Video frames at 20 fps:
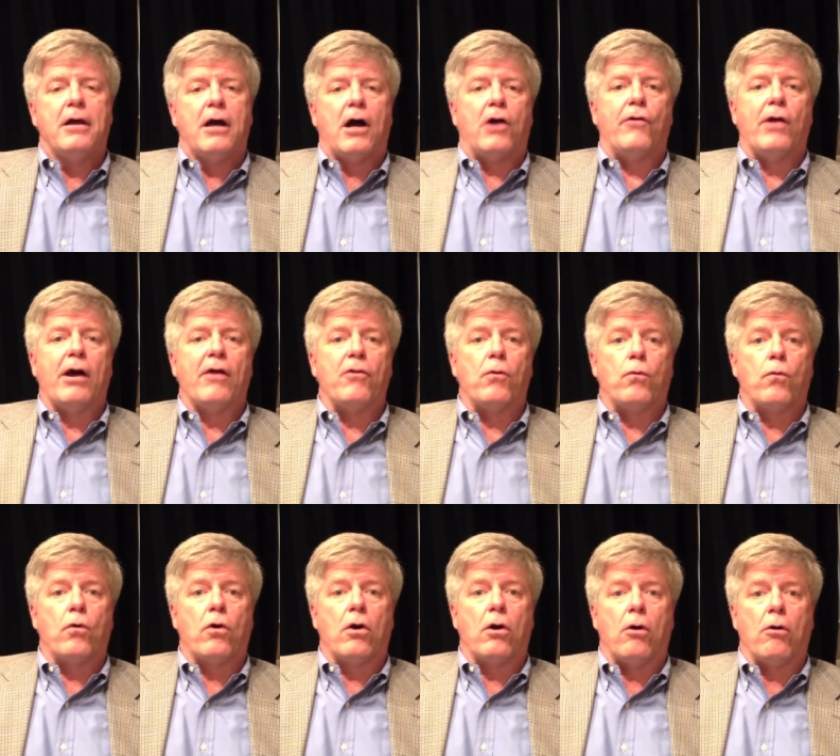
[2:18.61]
around the
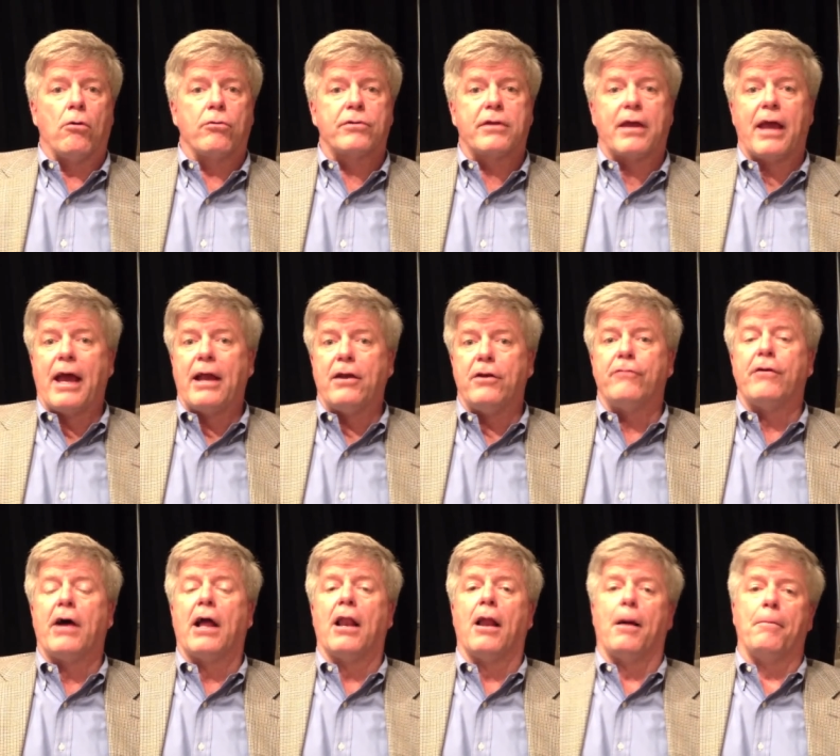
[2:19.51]
world can
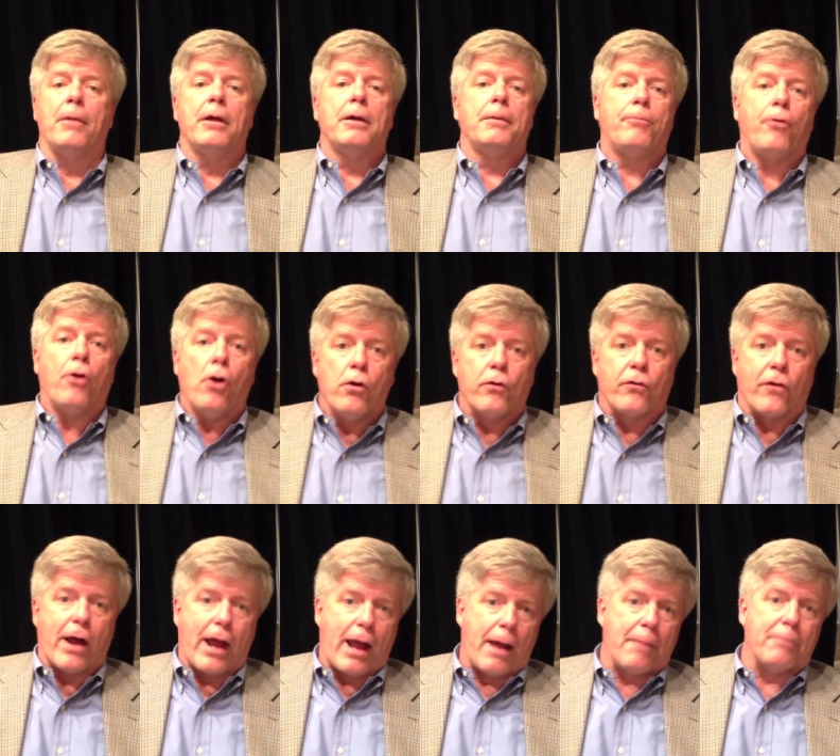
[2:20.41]
develop
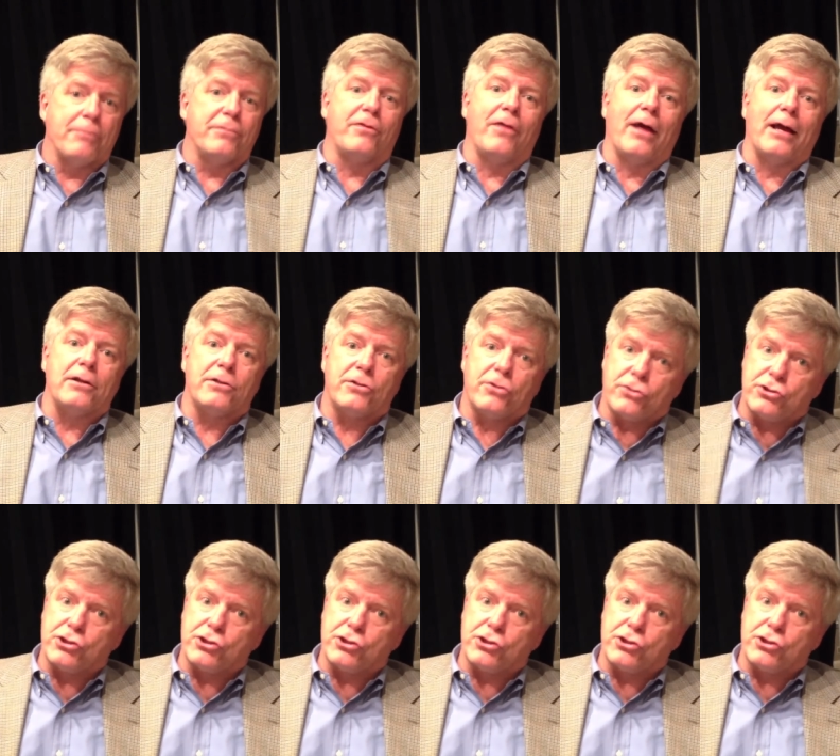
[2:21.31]
programs that